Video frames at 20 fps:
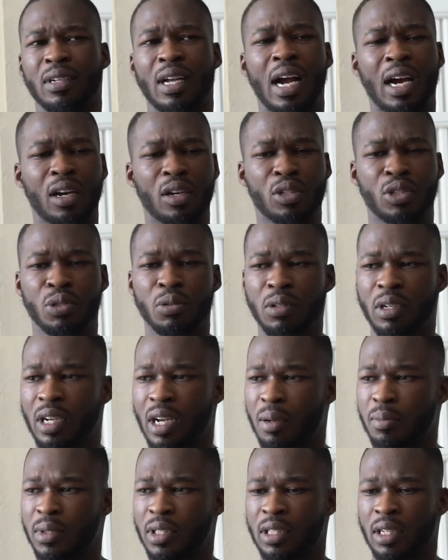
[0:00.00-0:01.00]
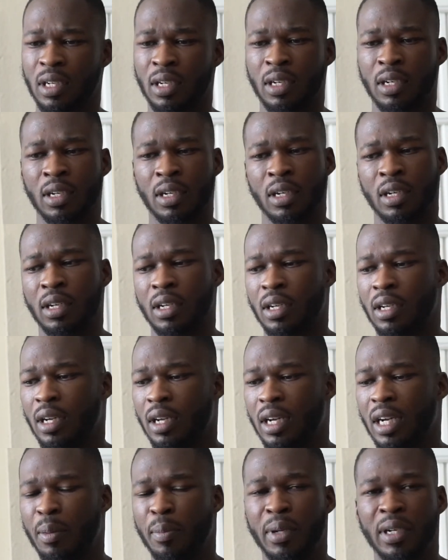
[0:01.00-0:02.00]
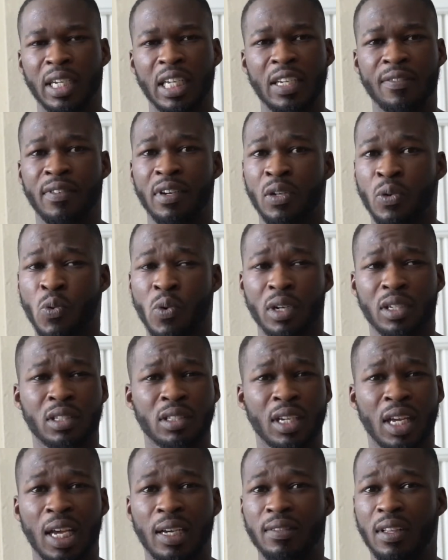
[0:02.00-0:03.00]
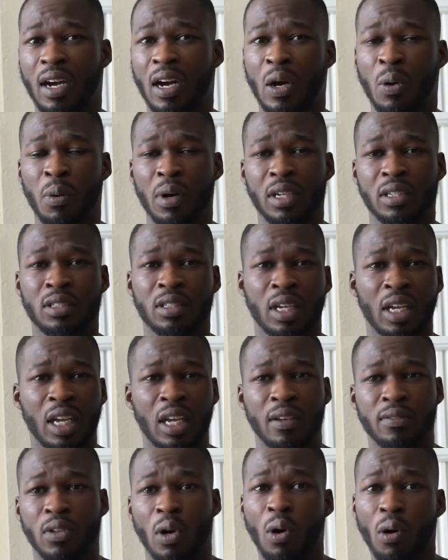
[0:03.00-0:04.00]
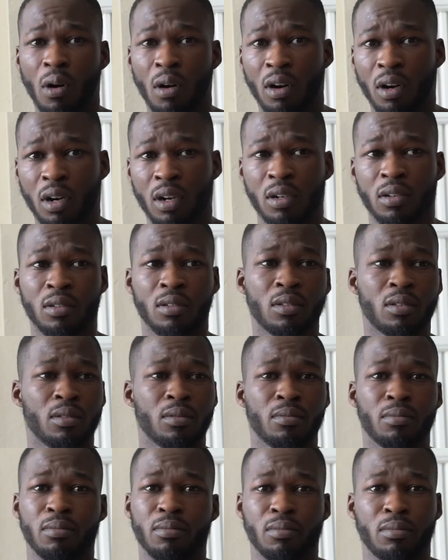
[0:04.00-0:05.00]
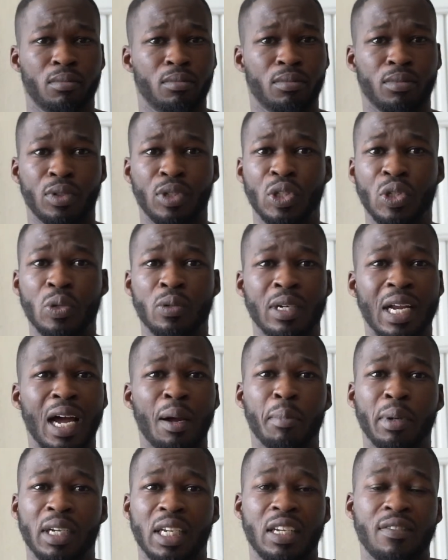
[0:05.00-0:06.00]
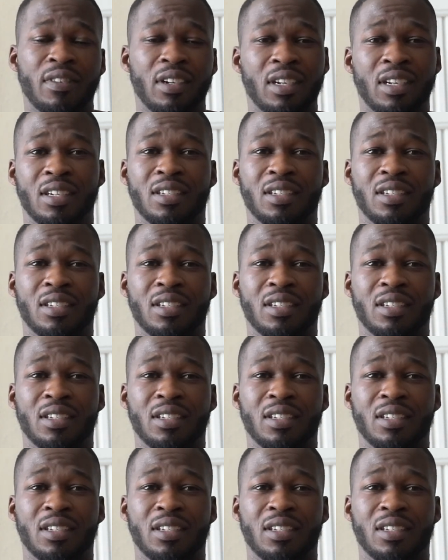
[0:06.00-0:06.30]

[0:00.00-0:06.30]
how did you come to uh, believe in once saved, always saved, or do you not believe in